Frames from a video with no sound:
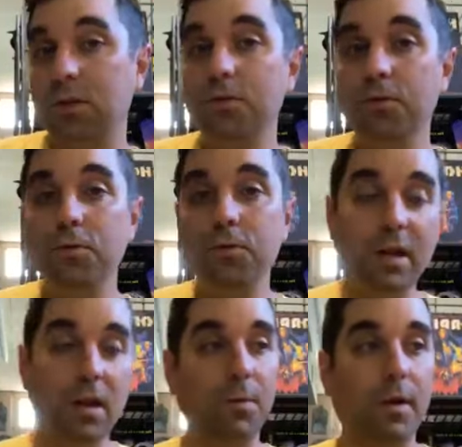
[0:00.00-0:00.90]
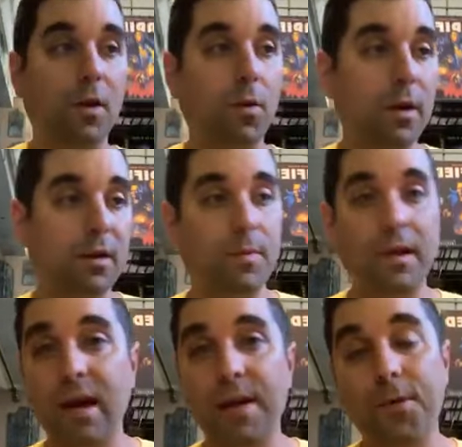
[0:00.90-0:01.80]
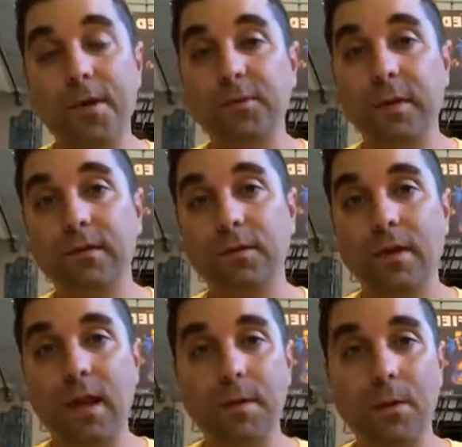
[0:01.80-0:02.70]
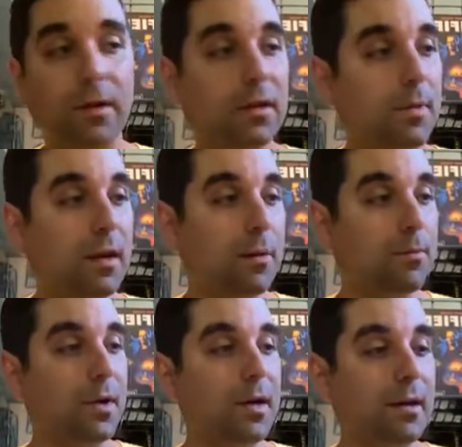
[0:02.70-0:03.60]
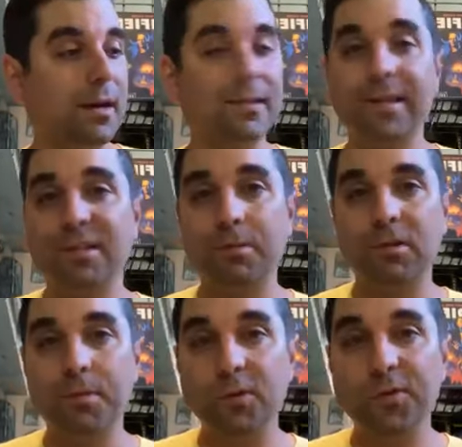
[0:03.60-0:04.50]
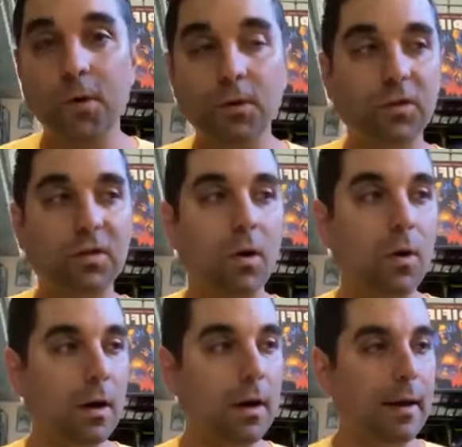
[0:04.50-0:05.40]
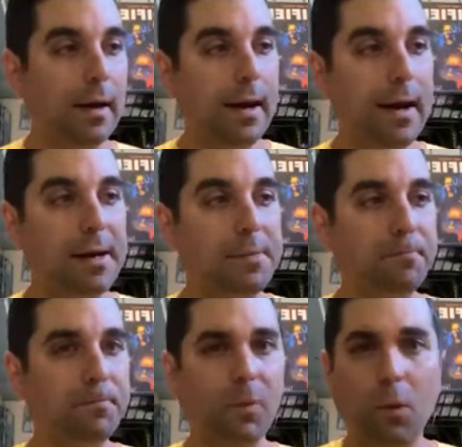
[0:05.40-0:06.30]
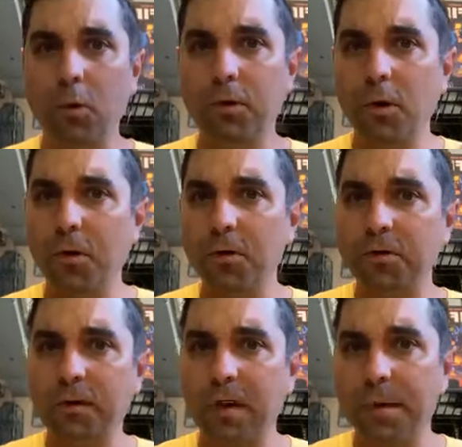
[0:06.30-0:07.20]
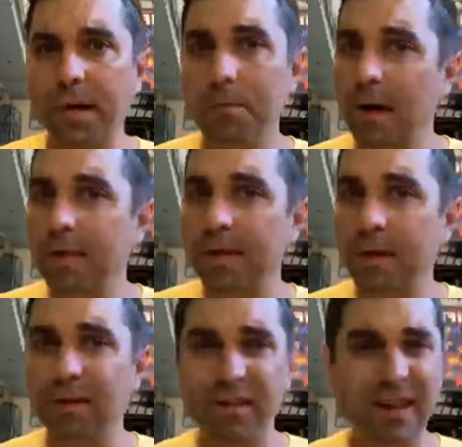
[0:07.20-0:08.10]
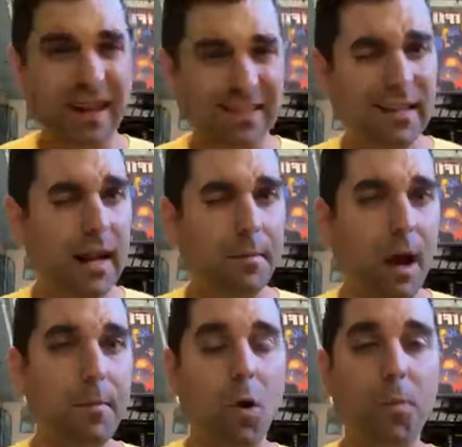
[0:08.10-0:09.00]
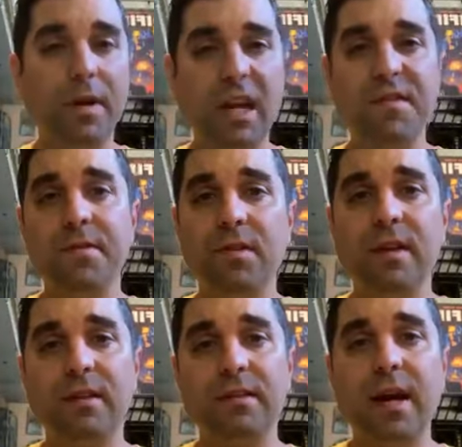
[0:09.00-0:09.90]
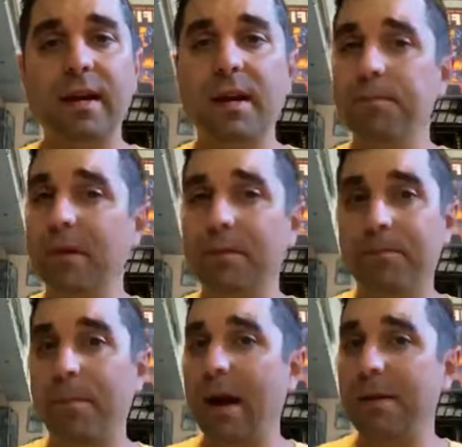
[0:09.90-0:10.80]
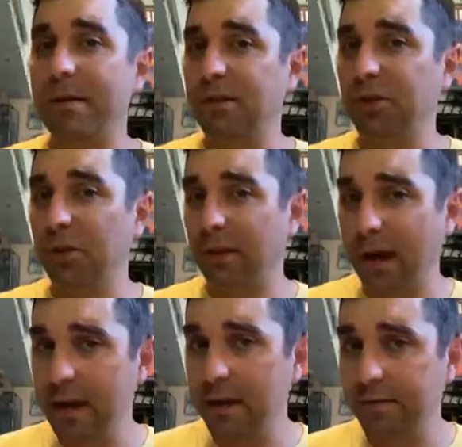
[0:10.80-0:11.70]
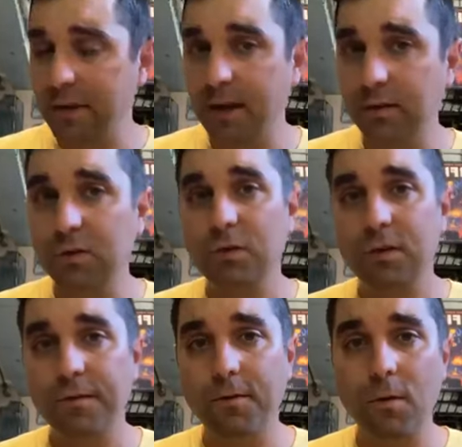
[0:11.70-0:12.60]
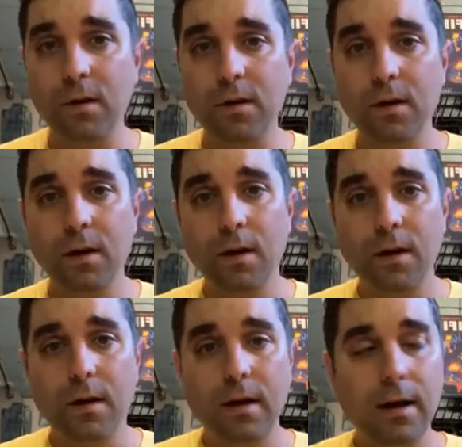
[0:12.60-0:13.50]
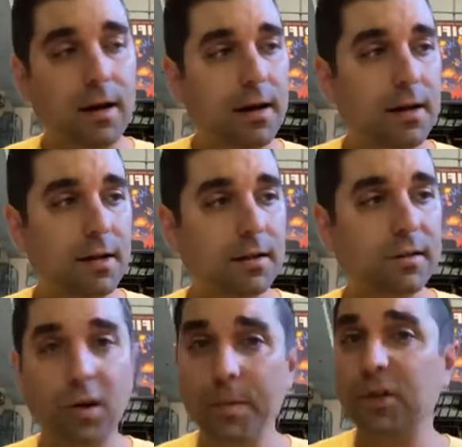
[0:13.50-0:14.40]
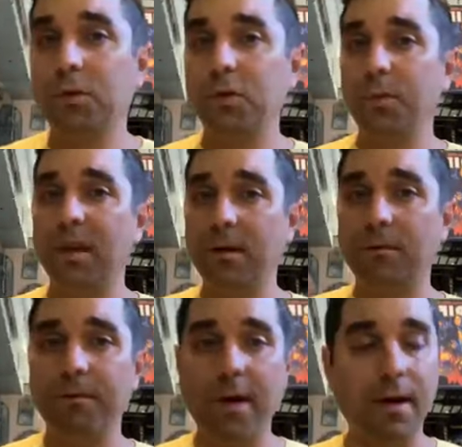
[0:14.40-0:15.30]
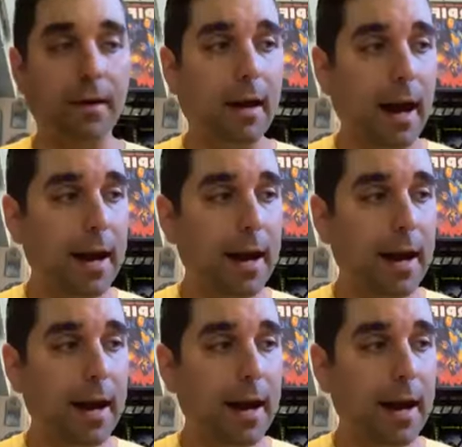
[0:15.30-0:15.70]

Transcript: too terrible. I don't want it to be a hyper expensive game. I want it to be pretty accessible to most folks, so we'll know those in the coming month here. Like I said, I'm hoping to have everything tied up by mid-July, if not sooner, for Skirmish, which will be fun.